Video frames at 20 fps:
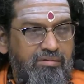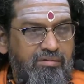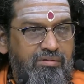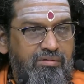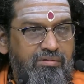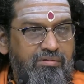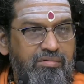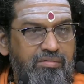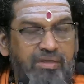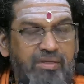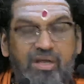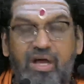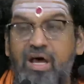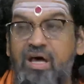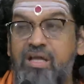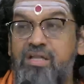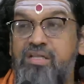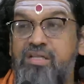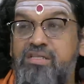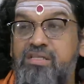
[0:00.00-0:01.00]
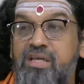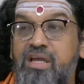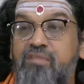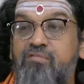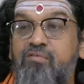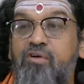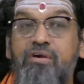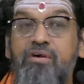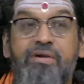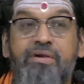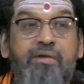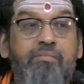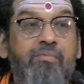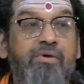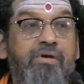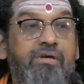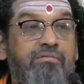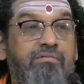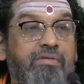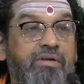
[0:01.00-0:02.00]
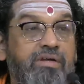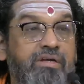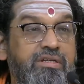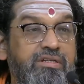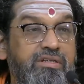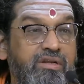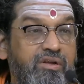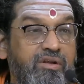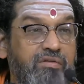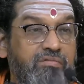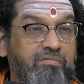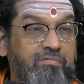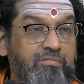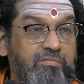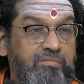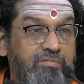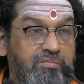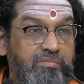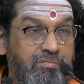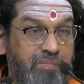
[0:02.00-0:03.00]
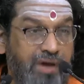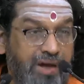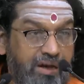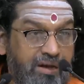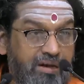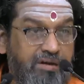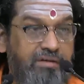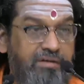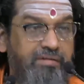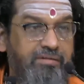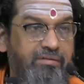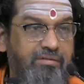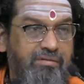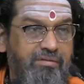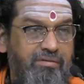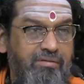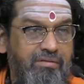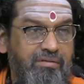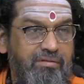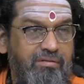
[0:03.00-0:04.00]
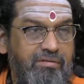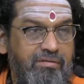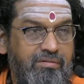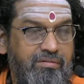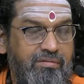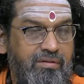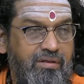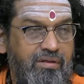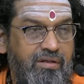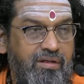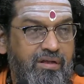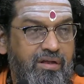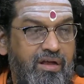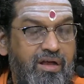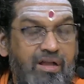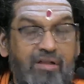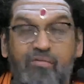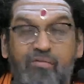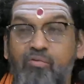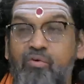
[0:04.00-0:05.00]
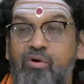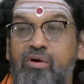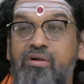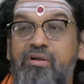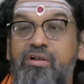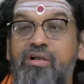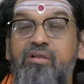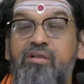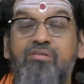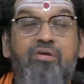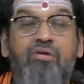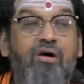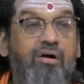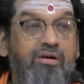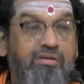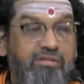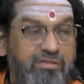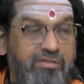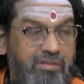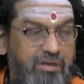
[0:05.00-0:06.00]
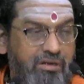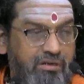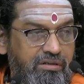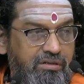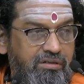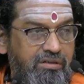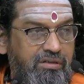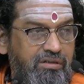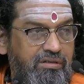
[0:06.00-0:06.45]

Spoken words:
Vikar is unwanted modification of mind. Unwanted thoughts are there.